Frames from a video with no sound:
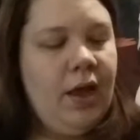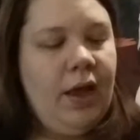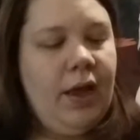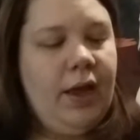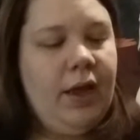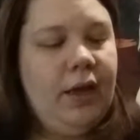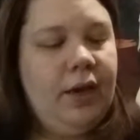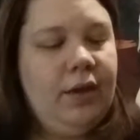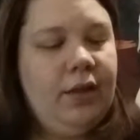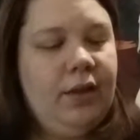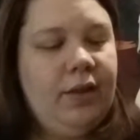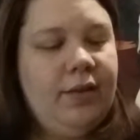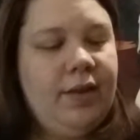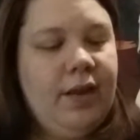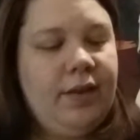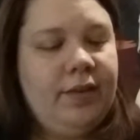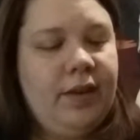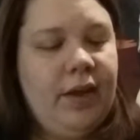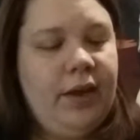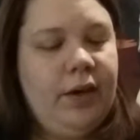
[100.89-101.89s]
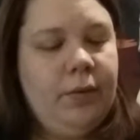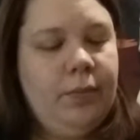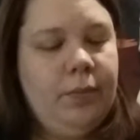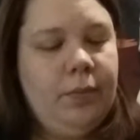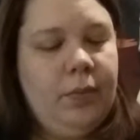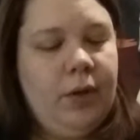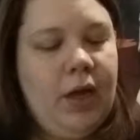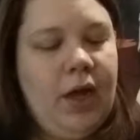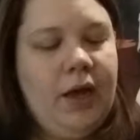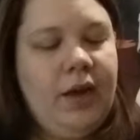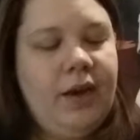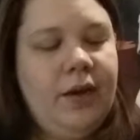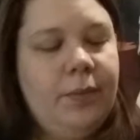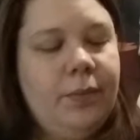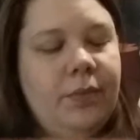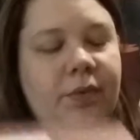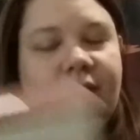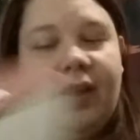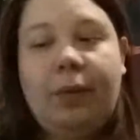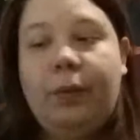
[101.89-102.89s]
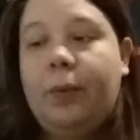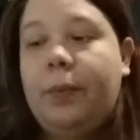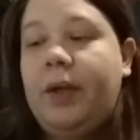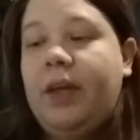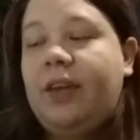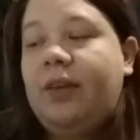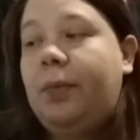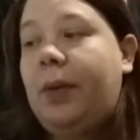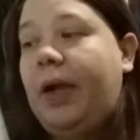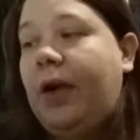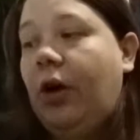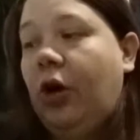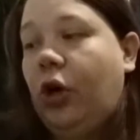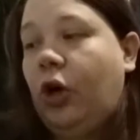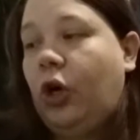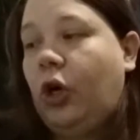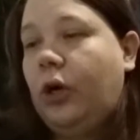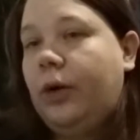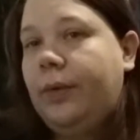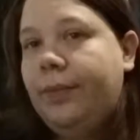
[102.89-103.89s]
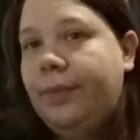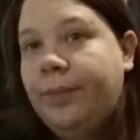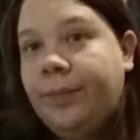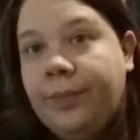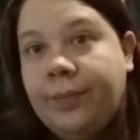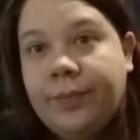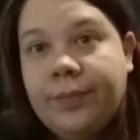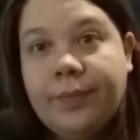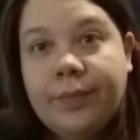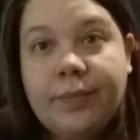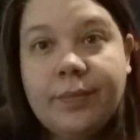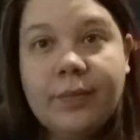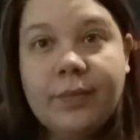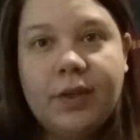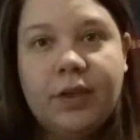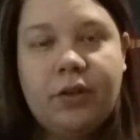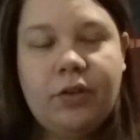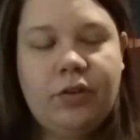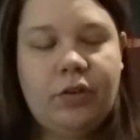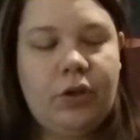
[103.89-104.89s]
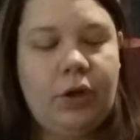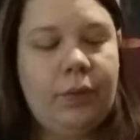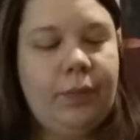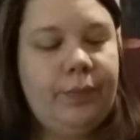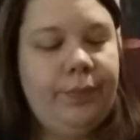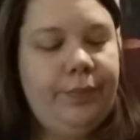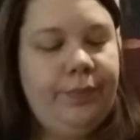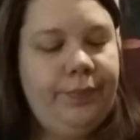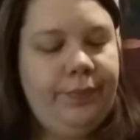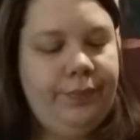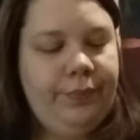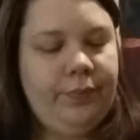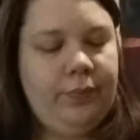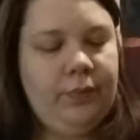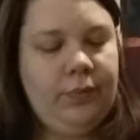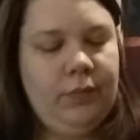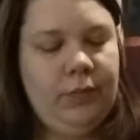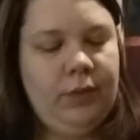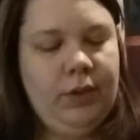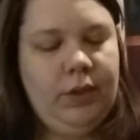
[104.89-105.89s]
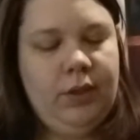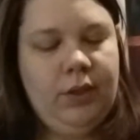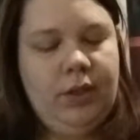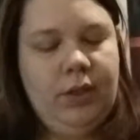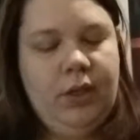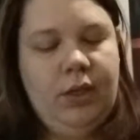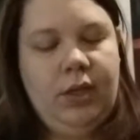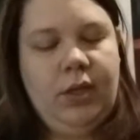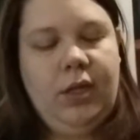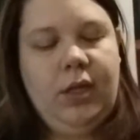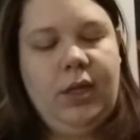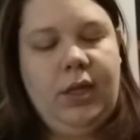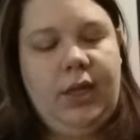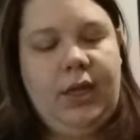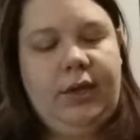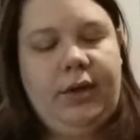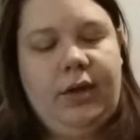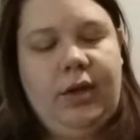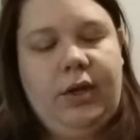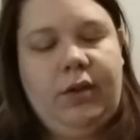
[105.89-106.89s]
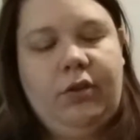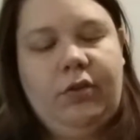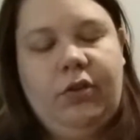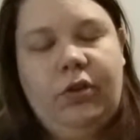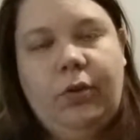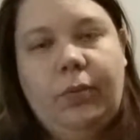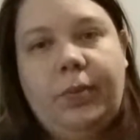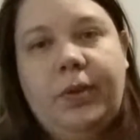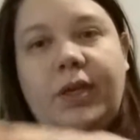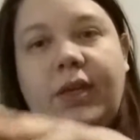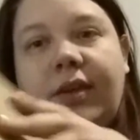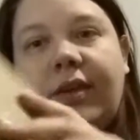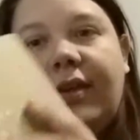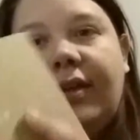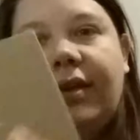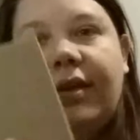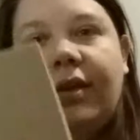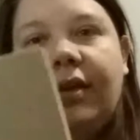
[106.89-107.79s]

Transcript: And this has item items that were picked by her. So let us open it.